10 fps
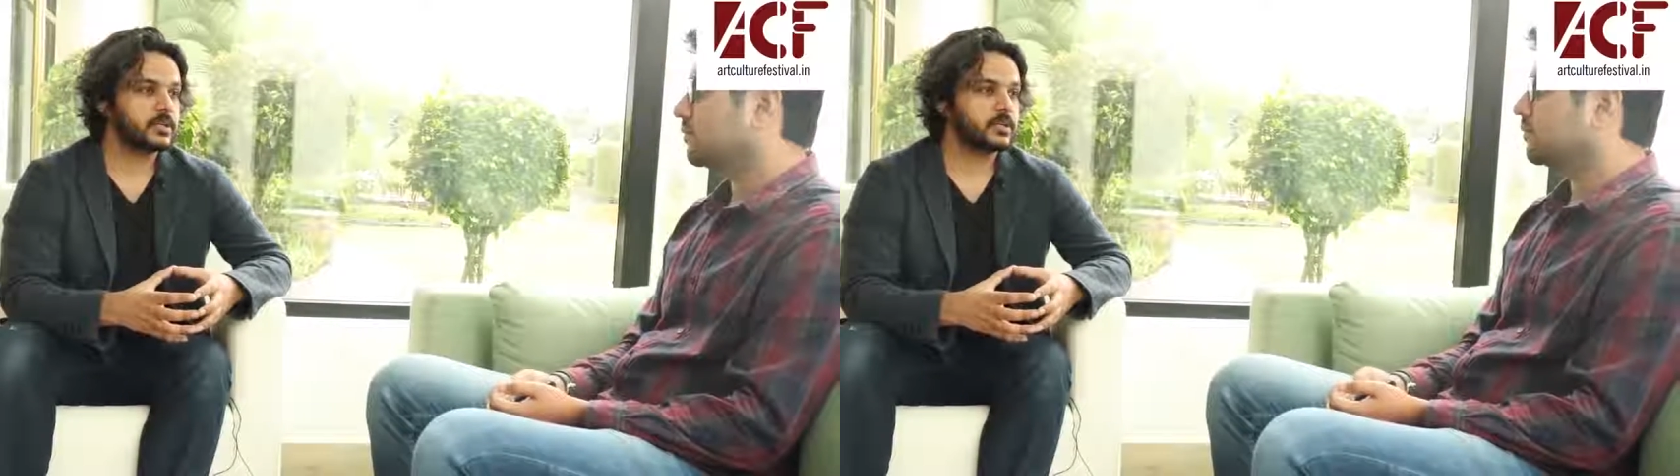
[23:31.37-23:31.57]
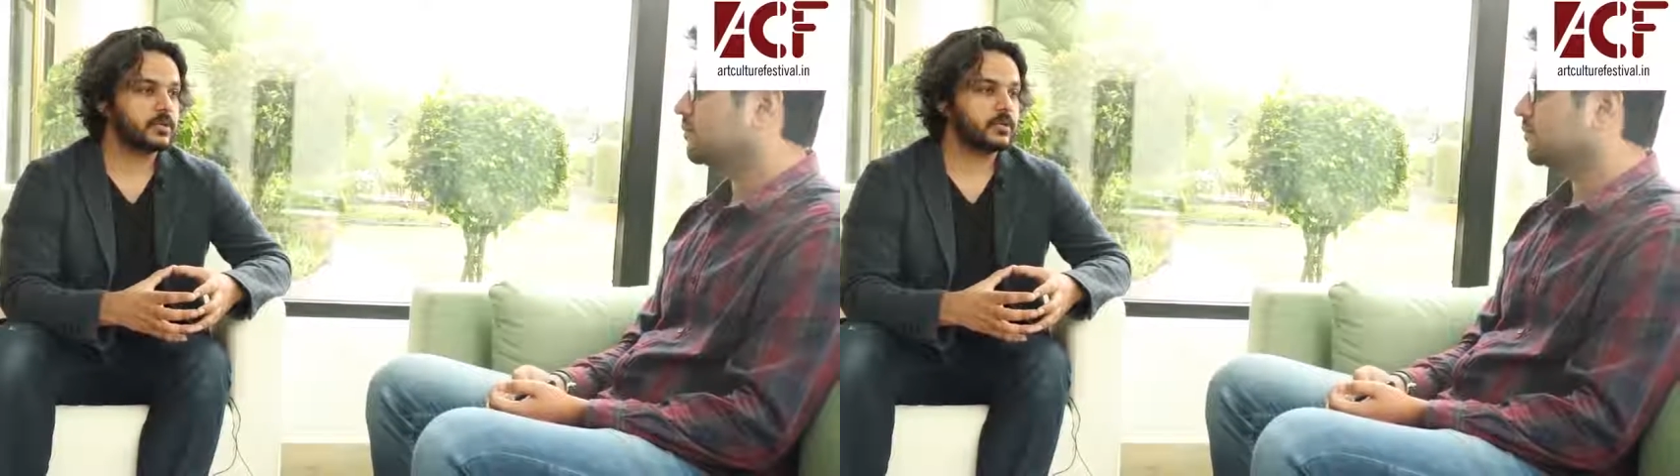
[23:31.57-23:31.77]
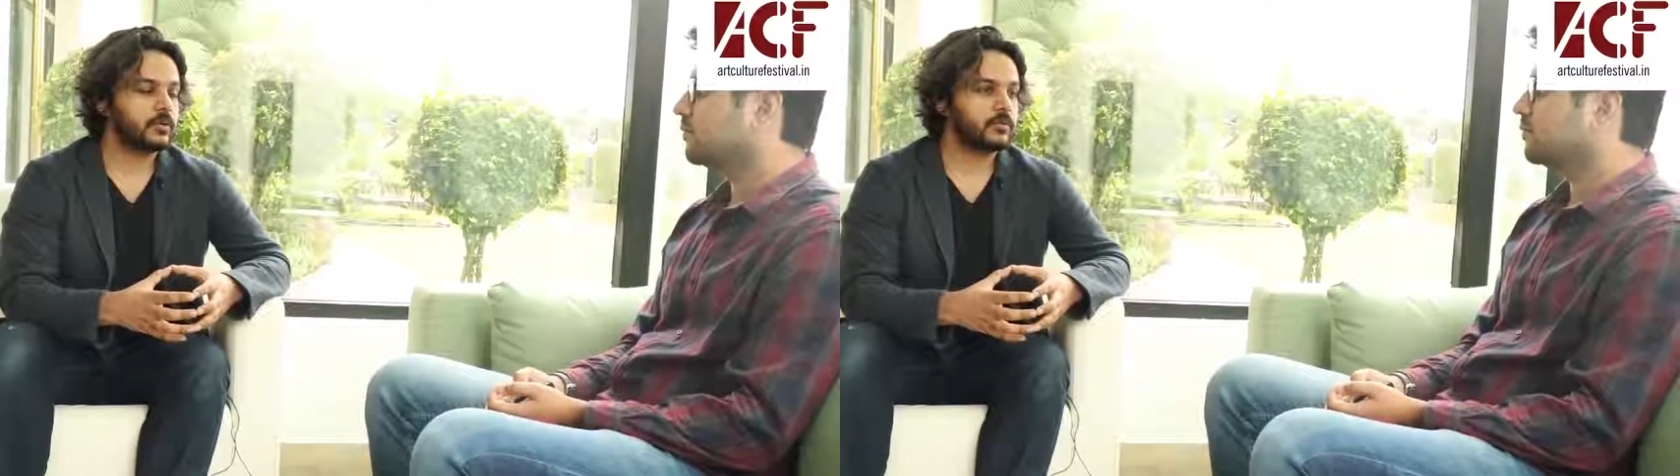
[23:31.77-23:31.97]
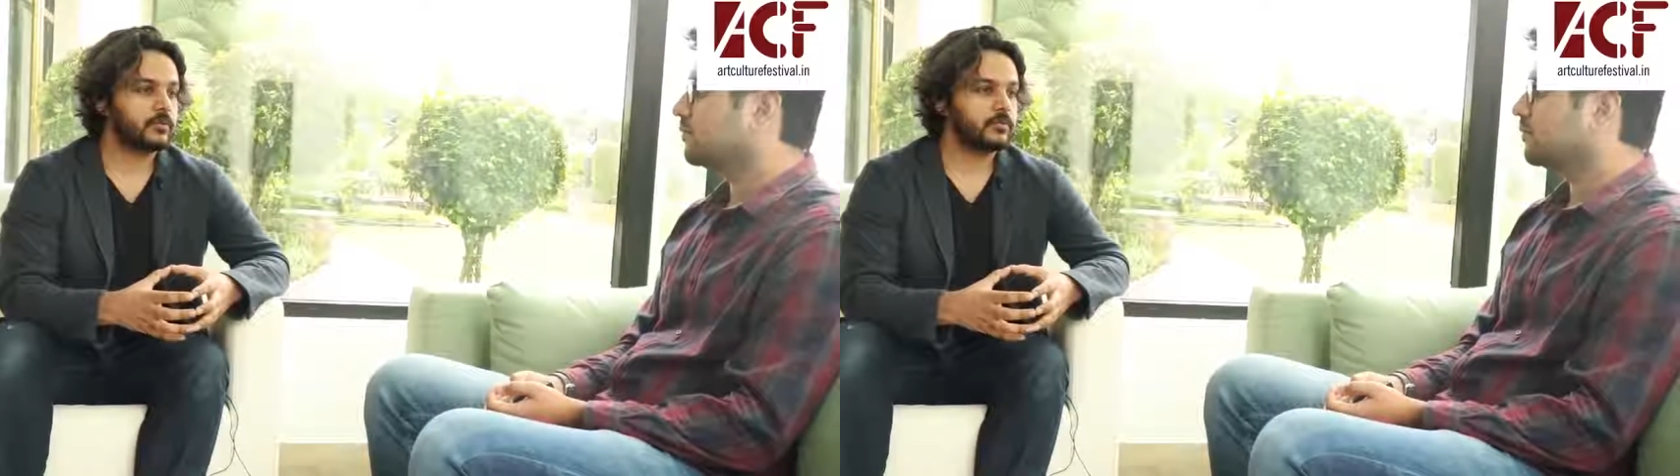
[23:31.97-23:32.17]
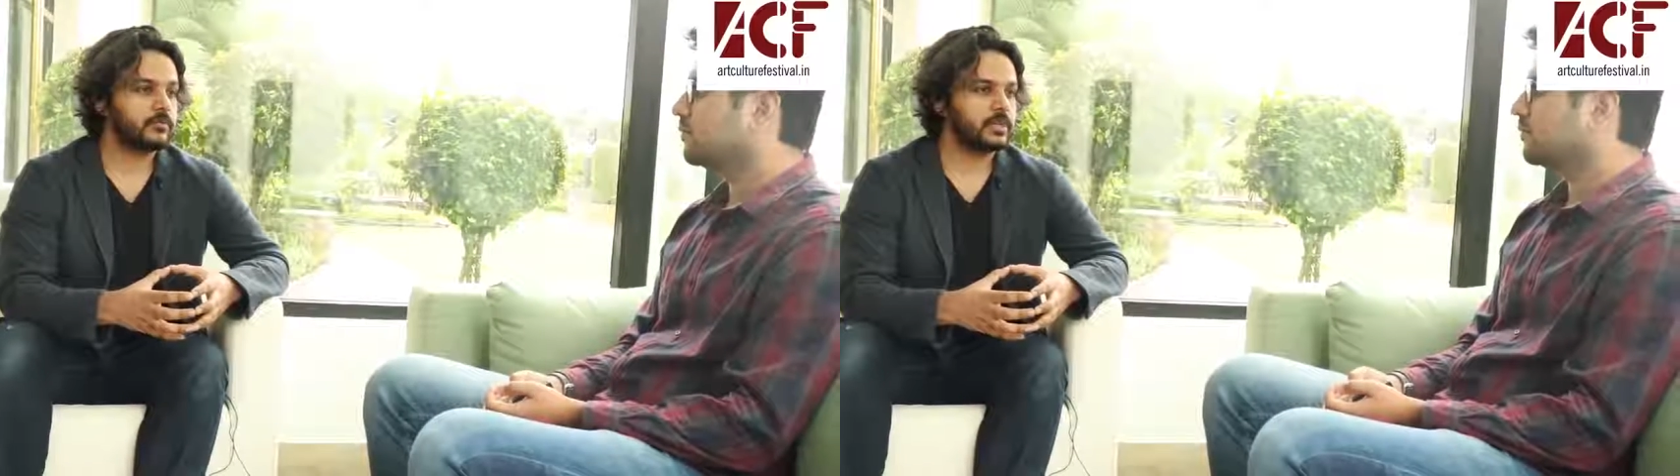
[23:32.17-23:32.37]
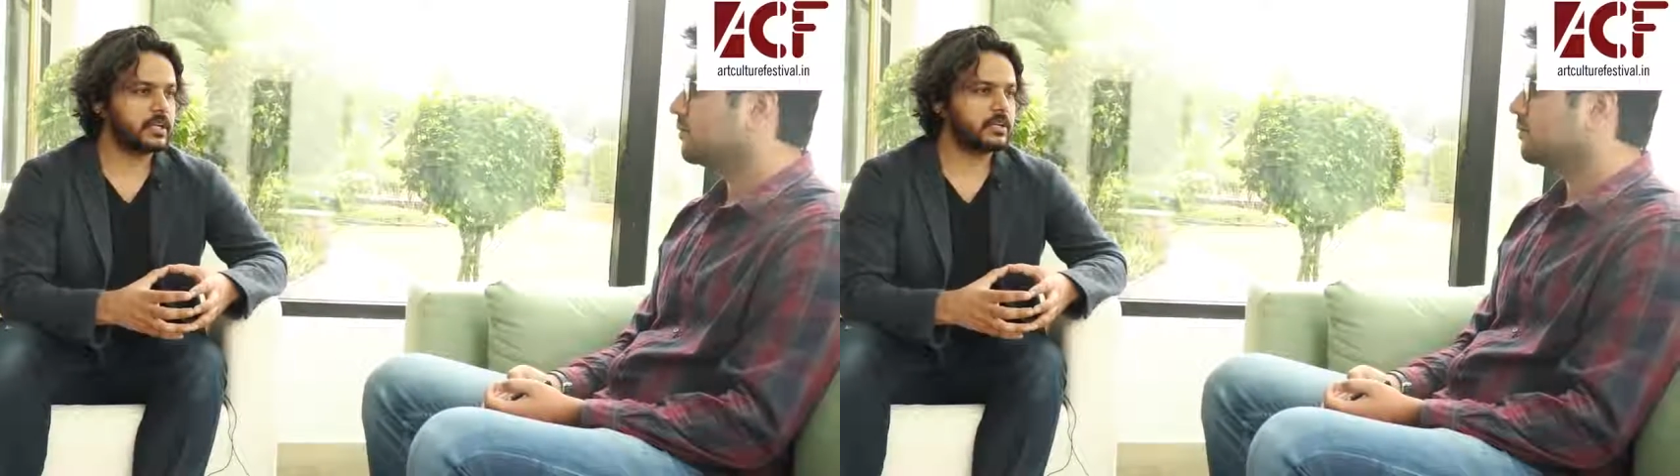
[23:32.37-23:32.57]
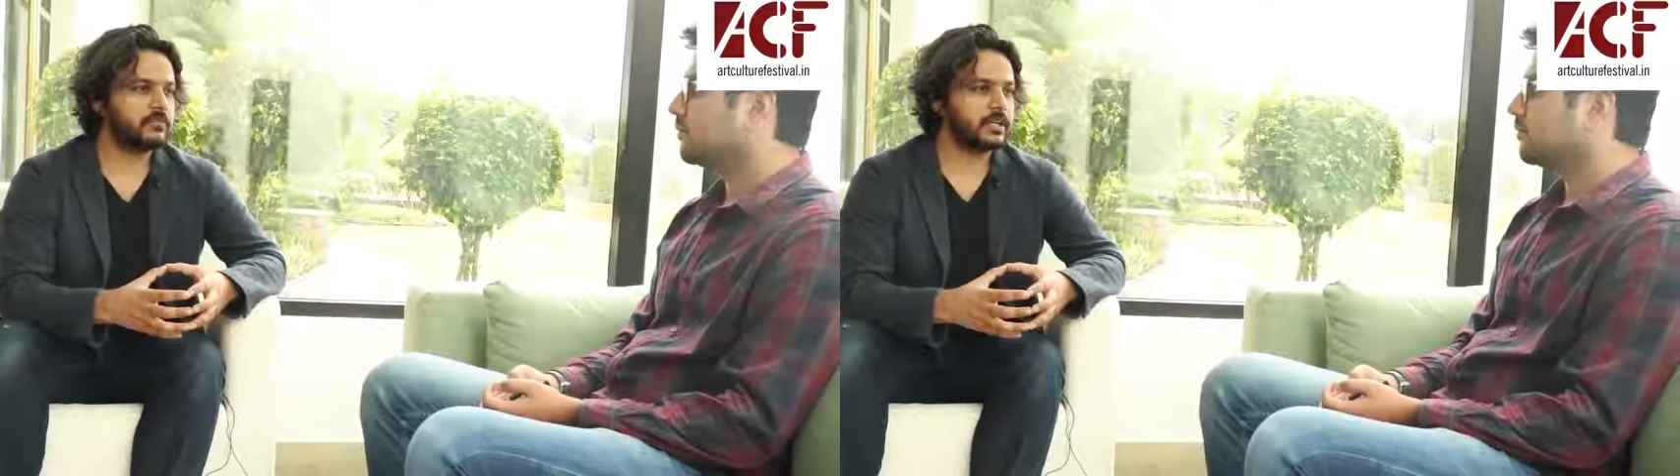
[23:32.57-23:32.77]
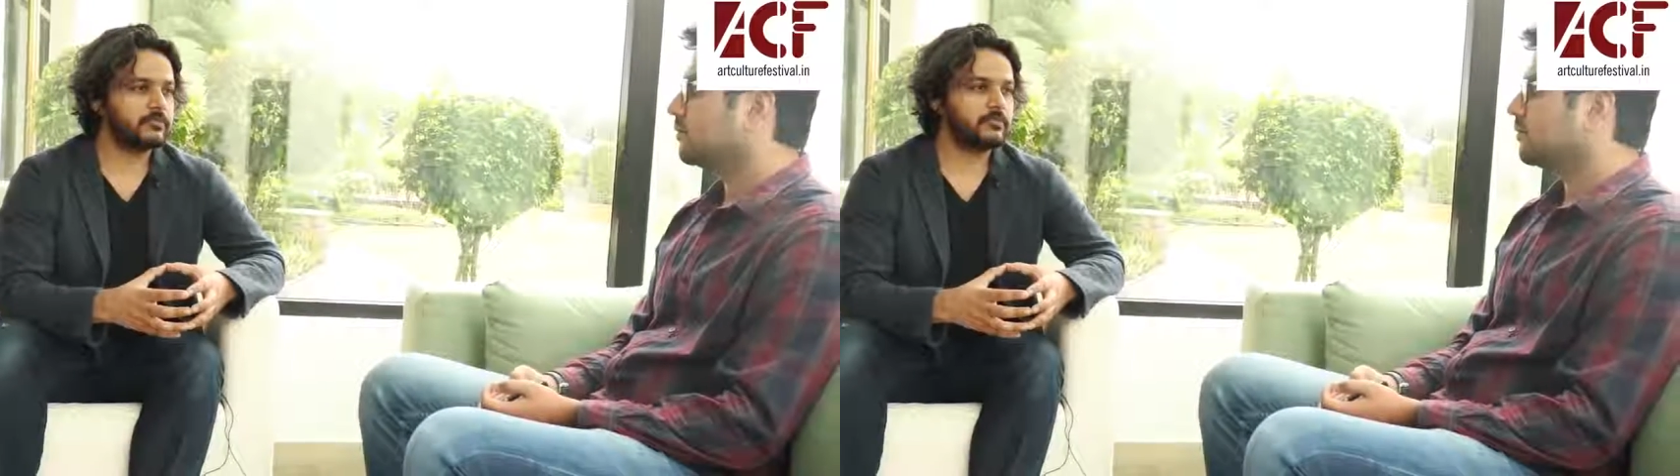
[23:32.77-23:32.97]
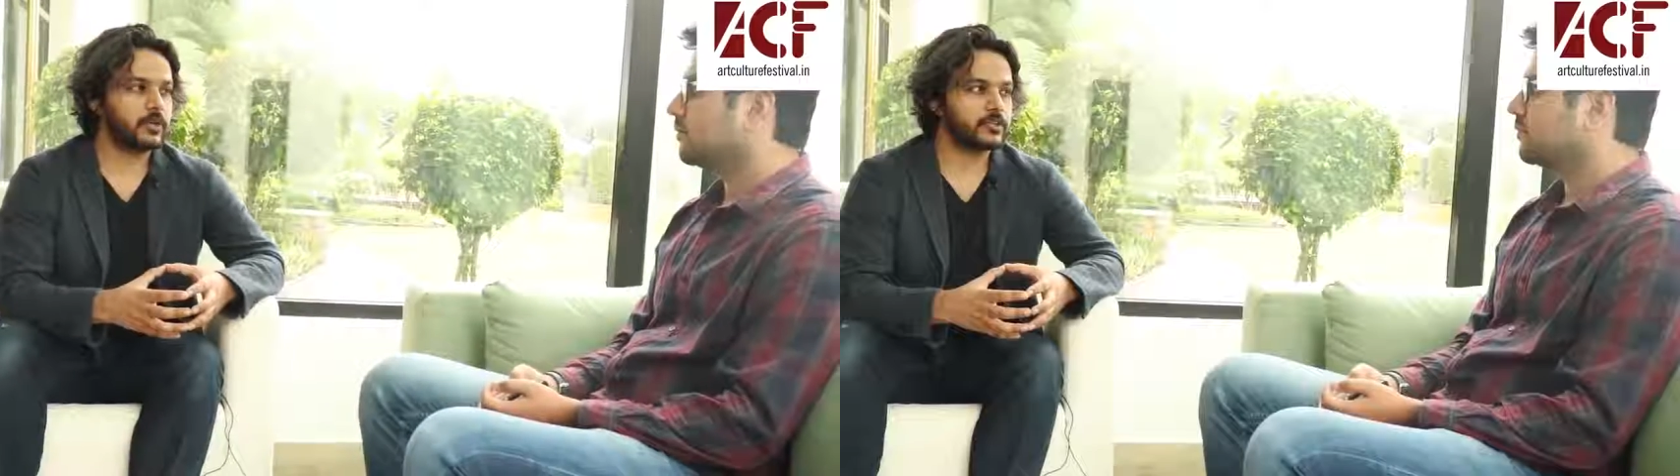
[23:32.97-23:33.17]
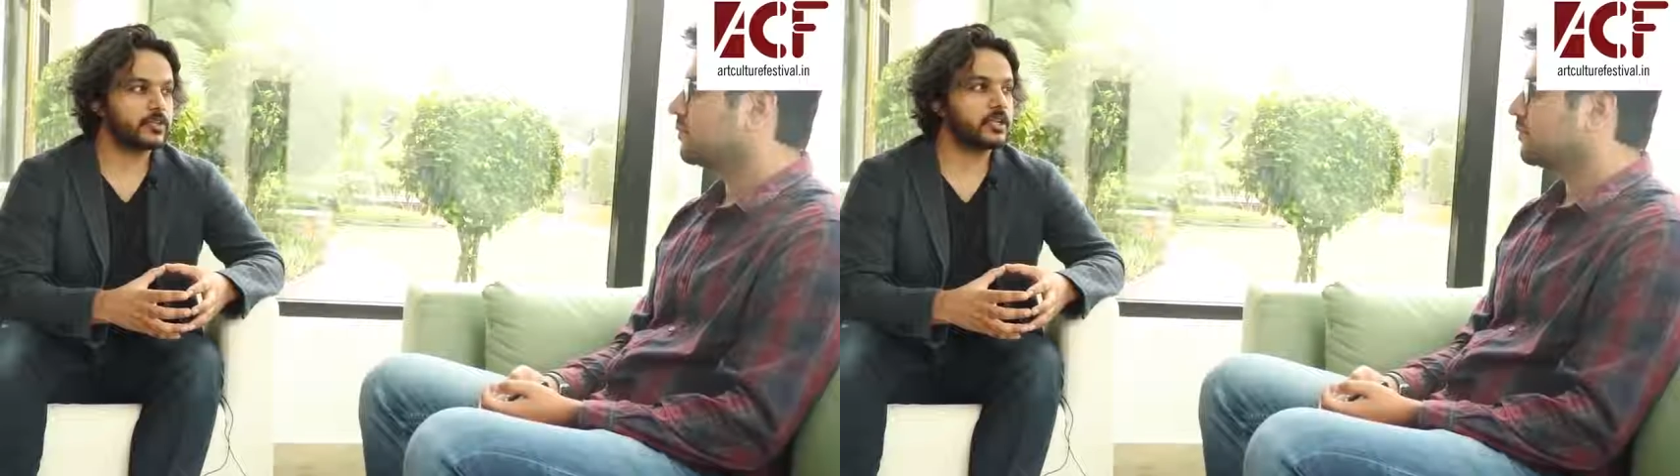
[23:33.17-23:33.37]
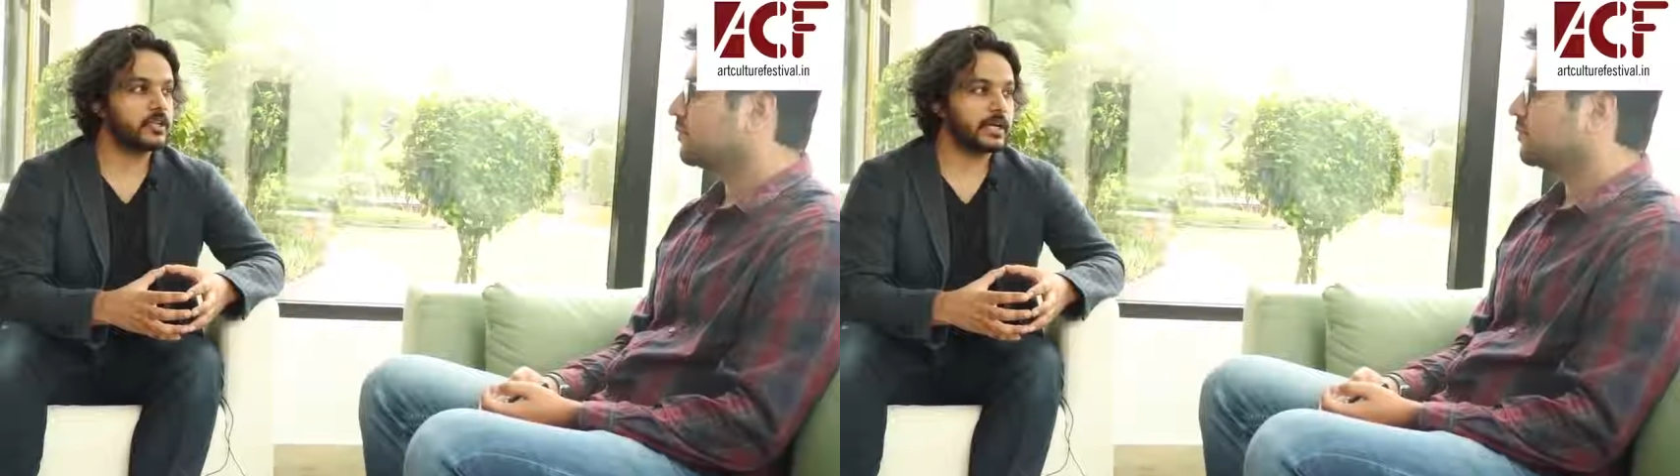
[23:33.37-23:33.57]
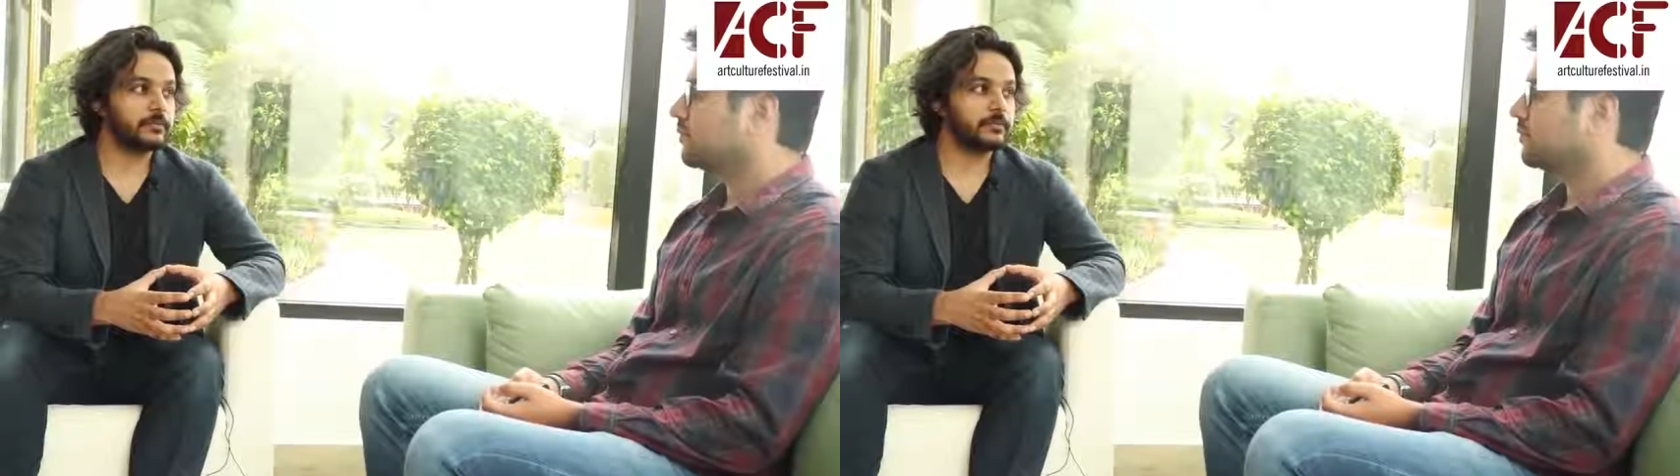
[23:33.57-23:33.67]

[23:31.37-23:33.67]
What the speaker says: So we are in a very fortunate